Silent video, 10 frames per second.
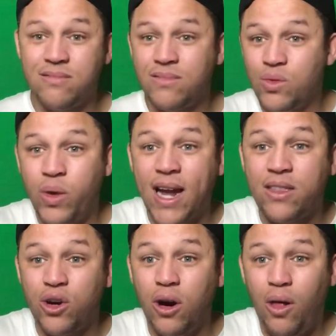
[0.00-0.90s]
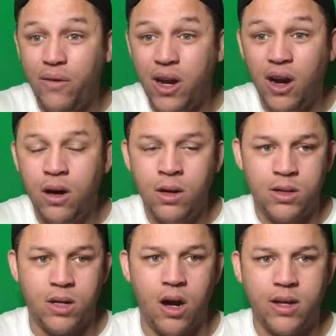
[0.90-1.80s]
we got the girl over here
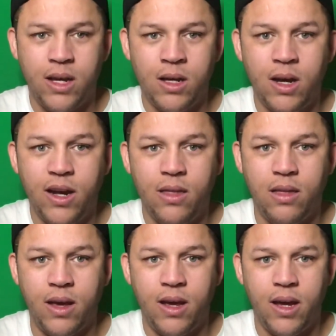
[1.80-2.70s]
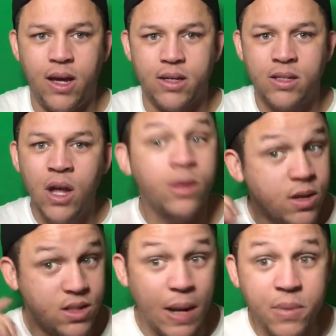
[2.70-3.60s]
talking like this.
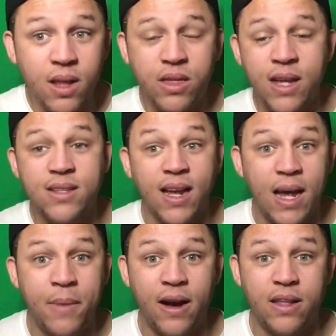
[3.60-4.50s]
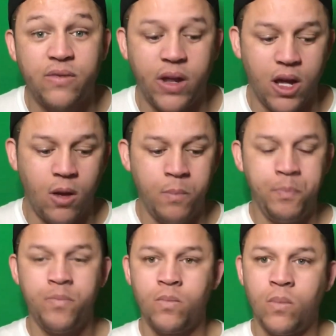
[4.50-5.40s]
Some of the things that come out of this video.
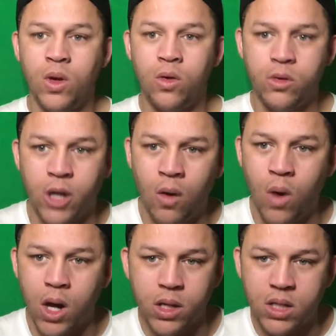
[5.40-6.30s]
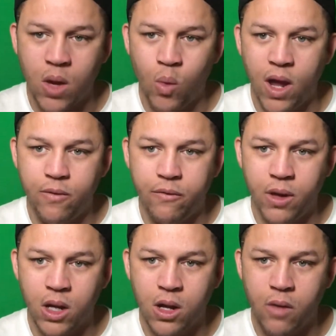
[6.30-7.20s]
Don't walk the same way if you
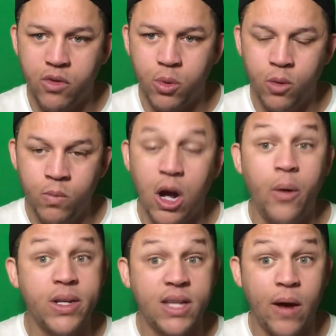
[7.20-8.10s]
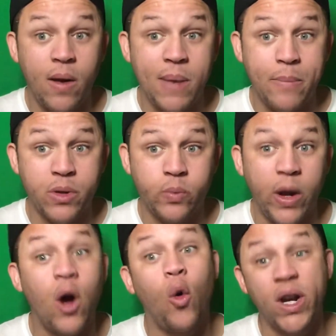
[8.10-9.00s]
feel uncomfortable. Always carry pepper
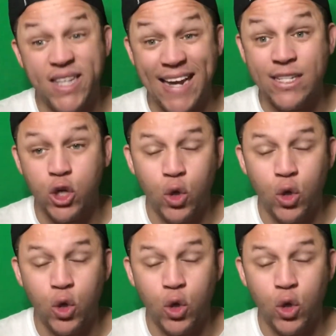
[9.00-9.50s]
spray or a taser